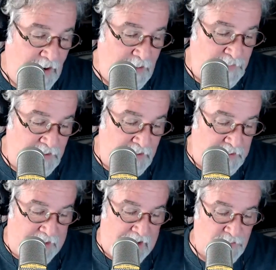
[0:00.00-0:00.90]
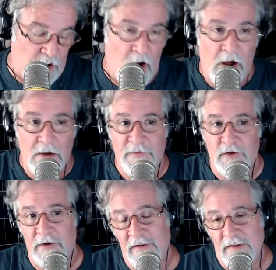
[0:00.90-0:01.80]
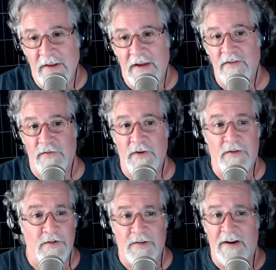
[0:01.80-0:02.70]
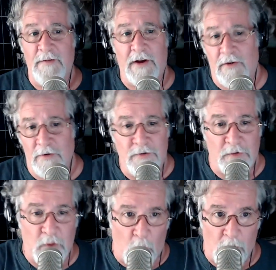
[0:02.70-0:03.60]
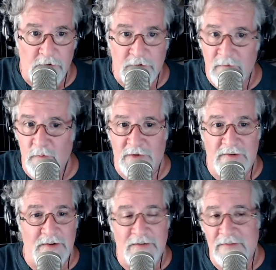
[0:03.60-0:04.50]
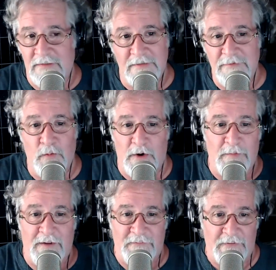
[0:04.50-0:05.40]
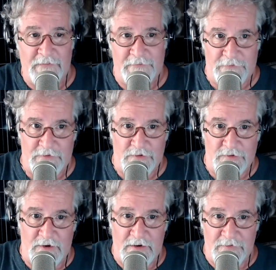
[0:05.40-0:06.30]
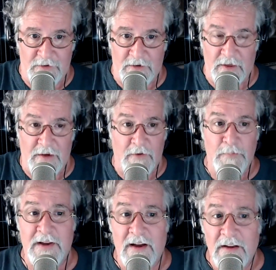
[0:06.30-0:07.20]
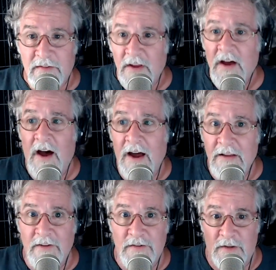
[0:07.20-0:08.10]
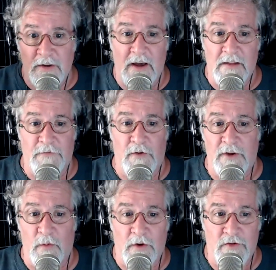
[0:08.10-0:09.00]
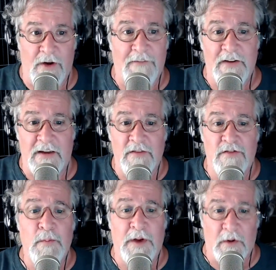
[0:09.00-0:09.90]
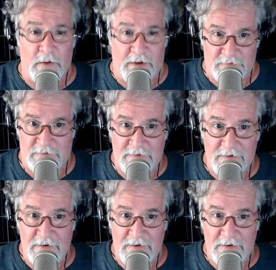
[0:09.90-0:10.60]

I mean, it has all of Toyota's latest features. Dynamic Cruise, of course, which is one of my favorite features in any vehicle ever because I live in Southern California where traffic is ubiquitous.